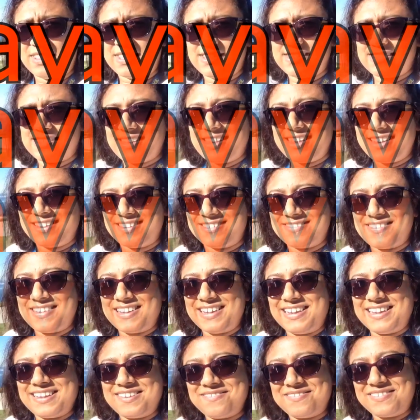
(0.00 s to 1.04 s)
The scene is
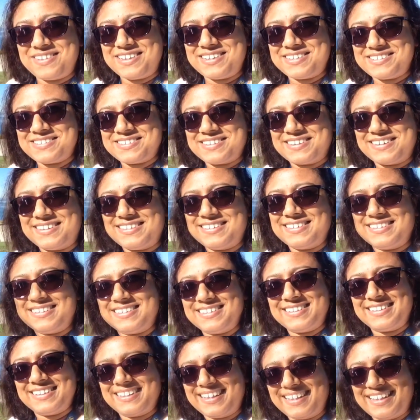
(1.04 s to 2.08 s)
really lovely as well.
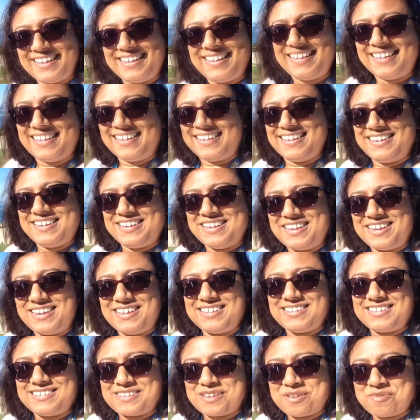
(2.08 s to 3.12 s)

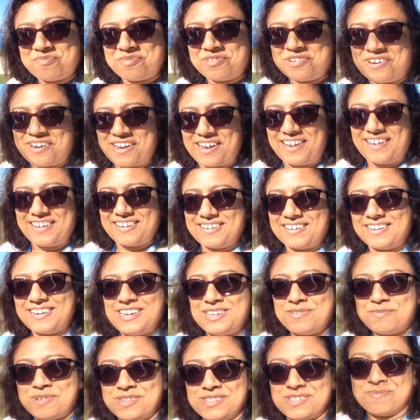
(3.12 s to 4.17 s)
It's so bright. I
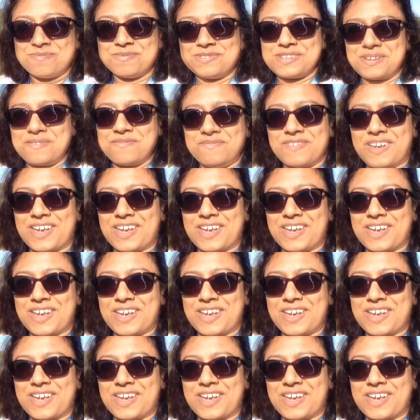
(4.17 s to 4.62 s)
need to put some sun